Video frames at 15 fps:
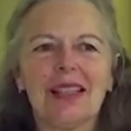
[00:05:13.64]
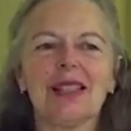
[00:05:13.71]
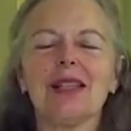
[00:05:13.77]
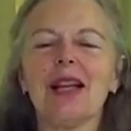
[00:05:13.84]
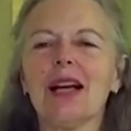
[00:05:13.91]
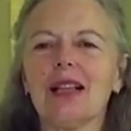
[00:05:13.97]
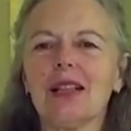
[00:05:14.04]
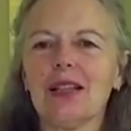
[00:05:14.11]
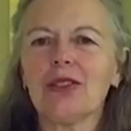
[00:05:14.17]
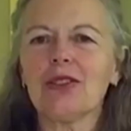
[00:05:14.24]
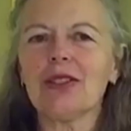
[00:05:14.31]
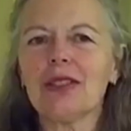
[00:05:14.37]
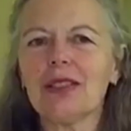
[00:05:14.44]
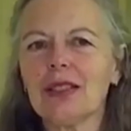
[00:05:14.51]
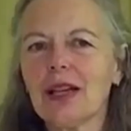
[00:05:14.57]
It's not like
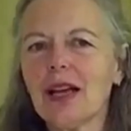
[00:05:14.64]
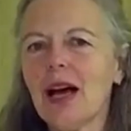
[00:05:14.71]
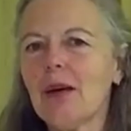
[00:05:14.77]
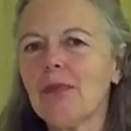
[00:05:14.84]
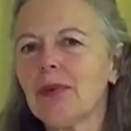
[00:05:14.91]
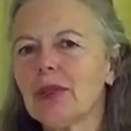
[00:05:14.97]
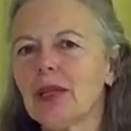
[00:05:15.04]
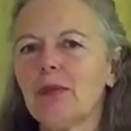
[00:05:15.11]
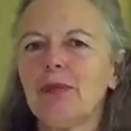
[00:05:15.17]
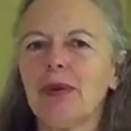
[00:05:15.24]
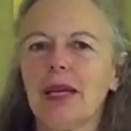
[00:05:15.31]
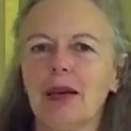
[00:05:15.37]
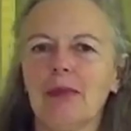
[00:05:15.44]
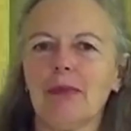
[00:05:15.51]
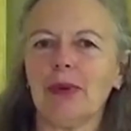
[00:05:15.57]
just a couple of
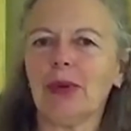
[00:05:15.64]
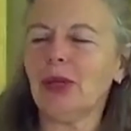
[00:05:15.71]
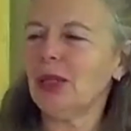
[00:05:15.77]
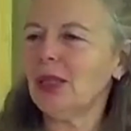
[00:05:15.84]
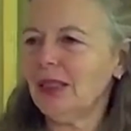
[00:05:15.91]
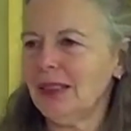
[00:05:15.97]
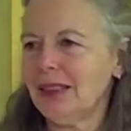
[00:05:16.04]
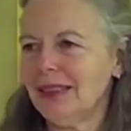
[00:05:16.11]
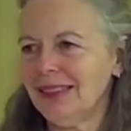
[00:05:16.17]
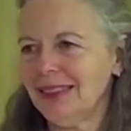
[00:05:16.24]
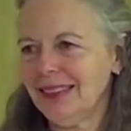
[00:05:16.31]
people.